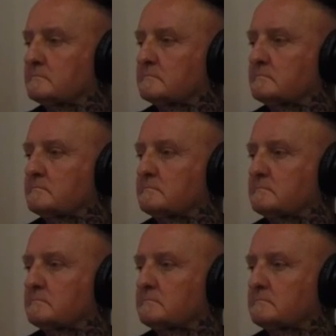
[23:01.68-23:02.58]

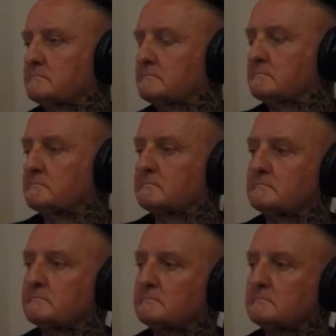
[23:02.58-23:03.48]

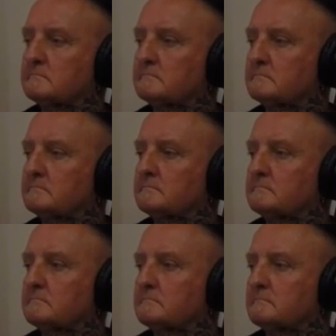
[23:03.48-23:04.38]

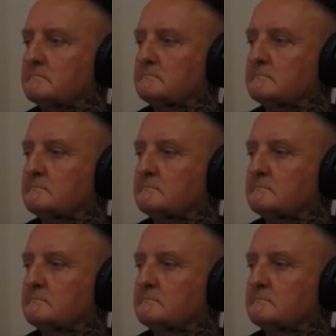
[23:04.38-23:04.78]
No words are spoken by the person on screen.